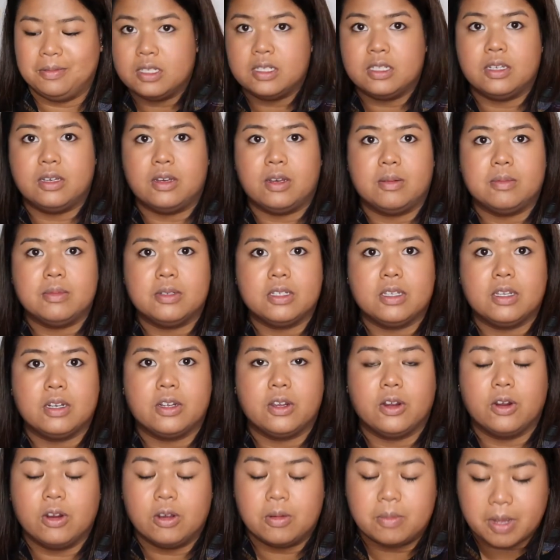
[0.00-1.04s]
So I'm just gonna
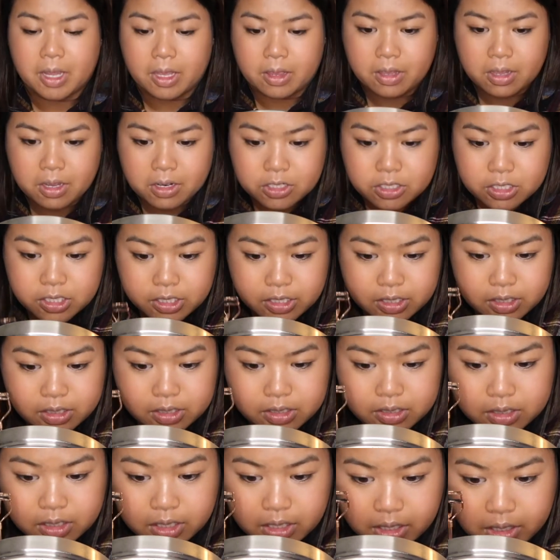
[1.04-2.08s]
curl my
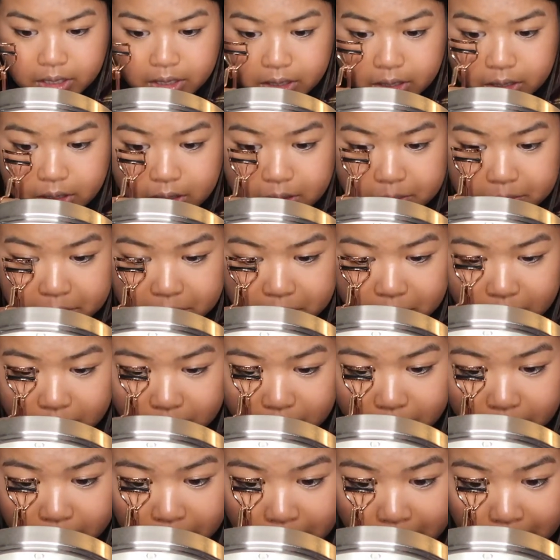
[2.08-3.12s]
lashes and apply
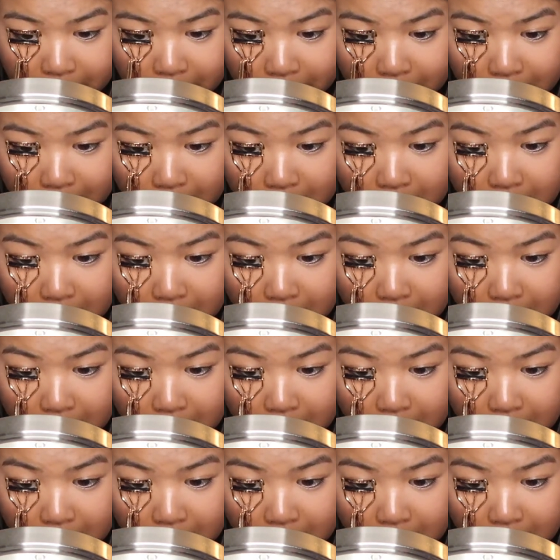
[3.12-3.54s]
it.